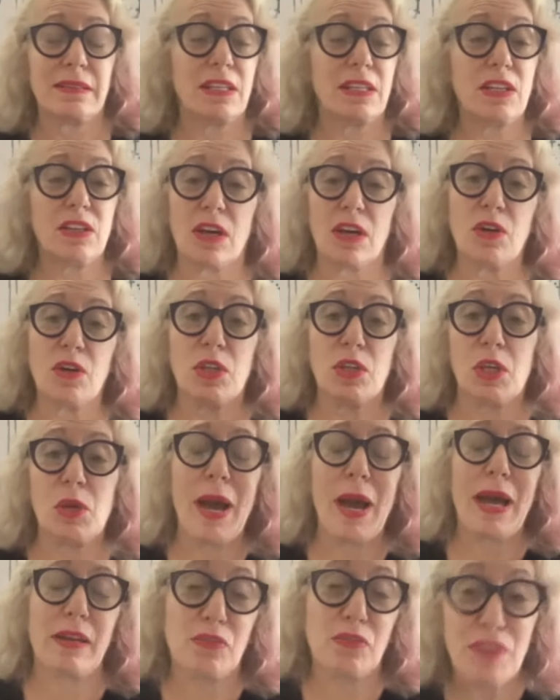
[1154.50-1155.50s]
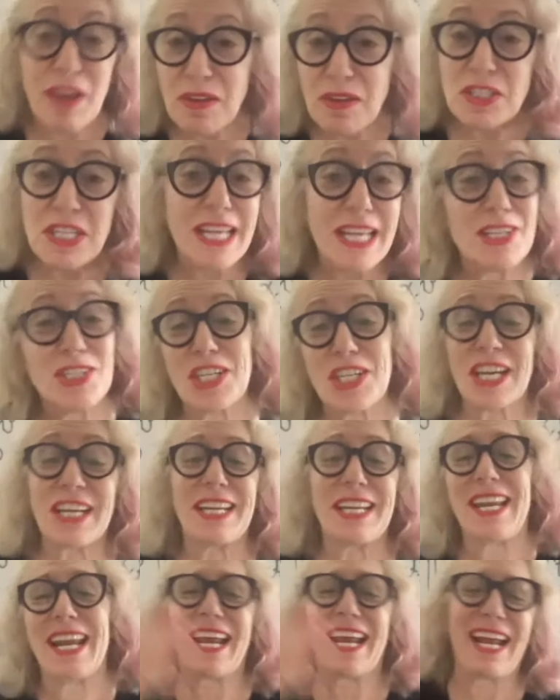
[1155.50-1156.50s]
you had a
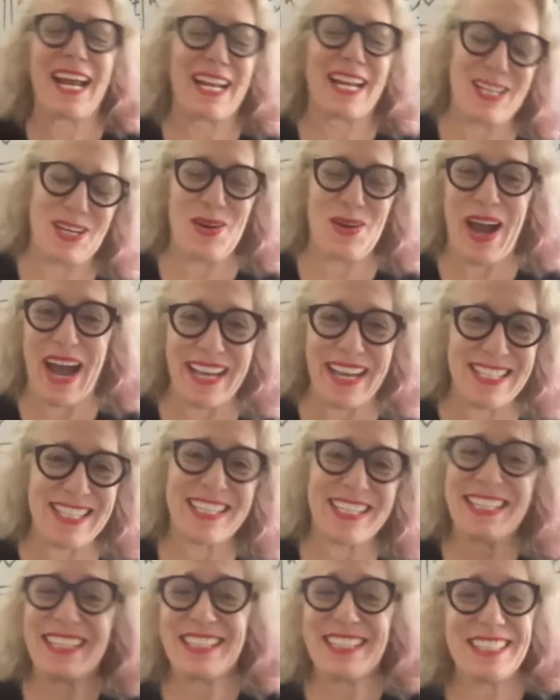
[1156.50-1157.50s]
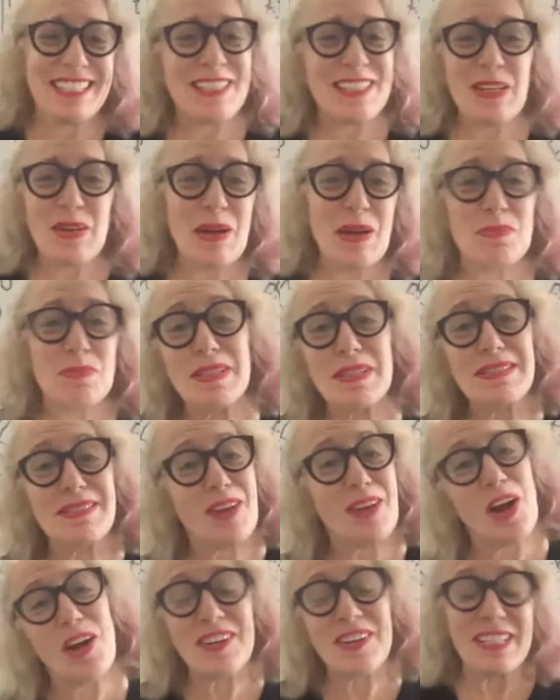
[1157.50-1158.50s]
foundation and you had
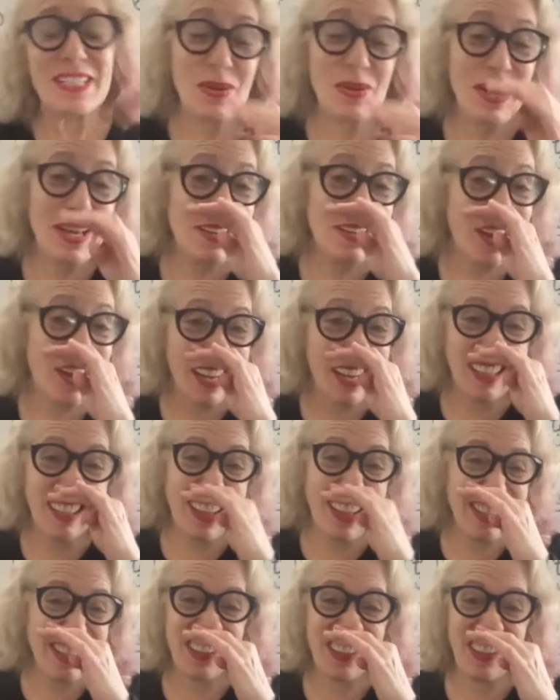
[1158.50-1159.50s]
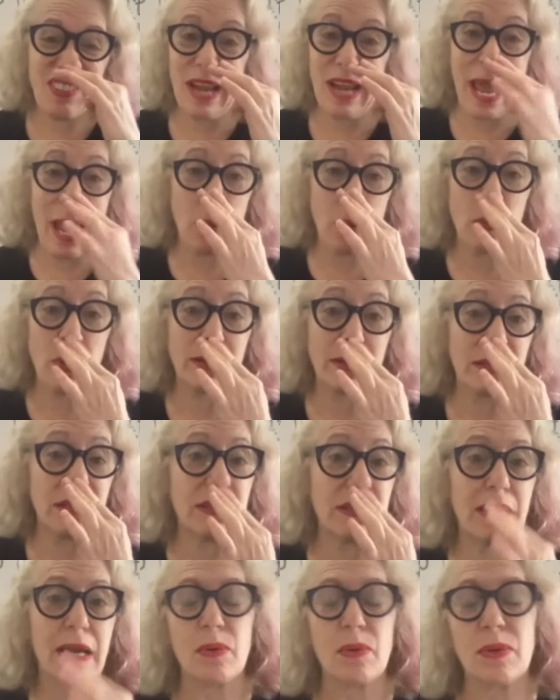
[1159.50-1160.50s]
mascara and you had eyeliner, and now,
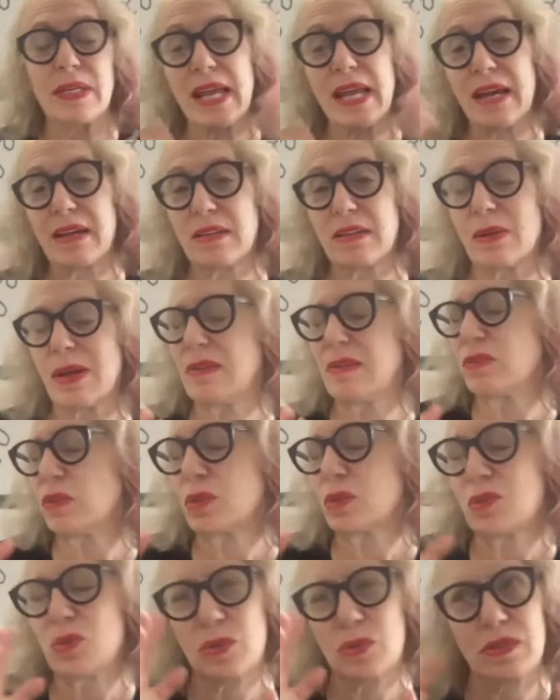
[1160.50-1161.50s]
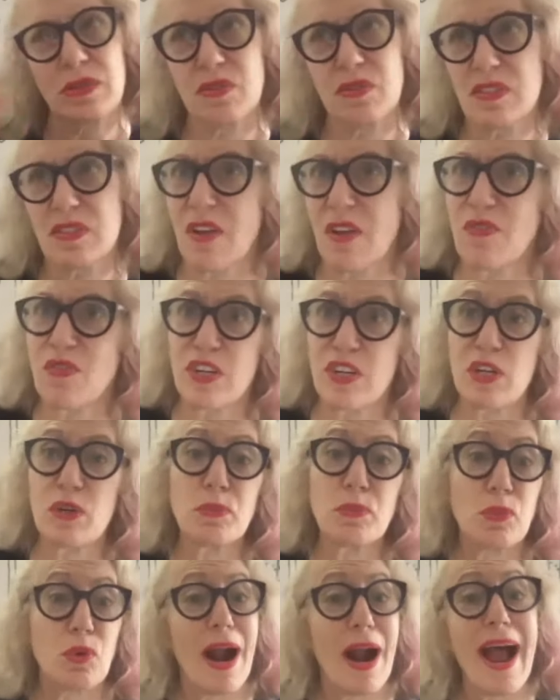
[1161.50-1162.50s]
you have all sorts of stuff for your
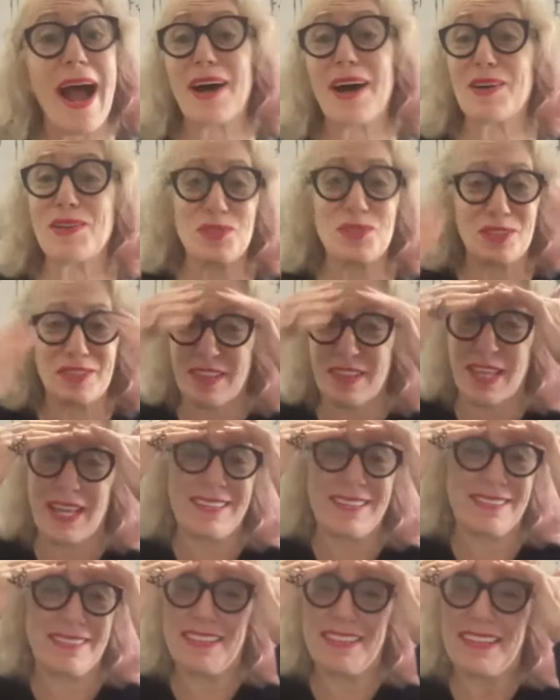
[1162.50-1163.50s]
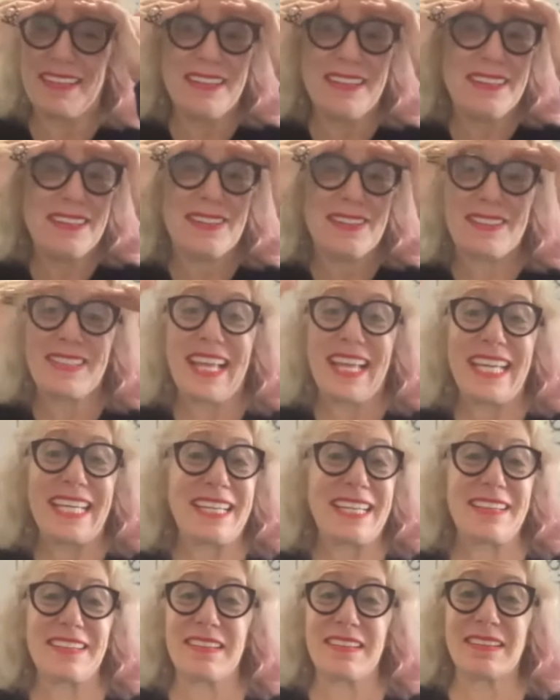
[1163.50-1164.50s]
brows that
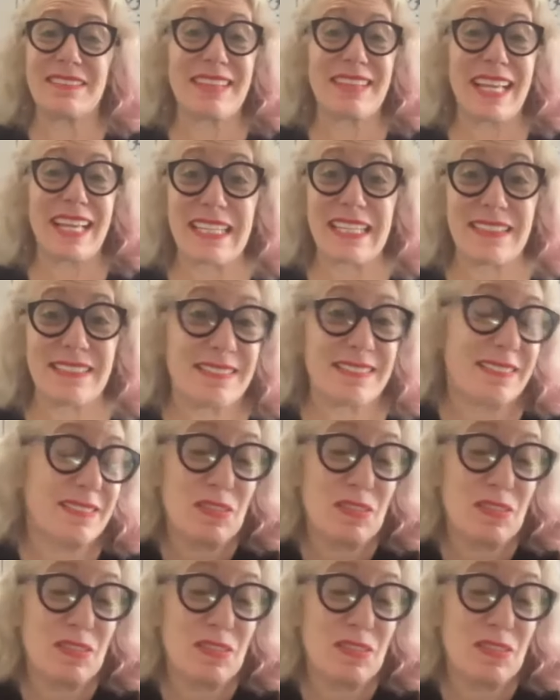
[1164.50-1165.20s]
like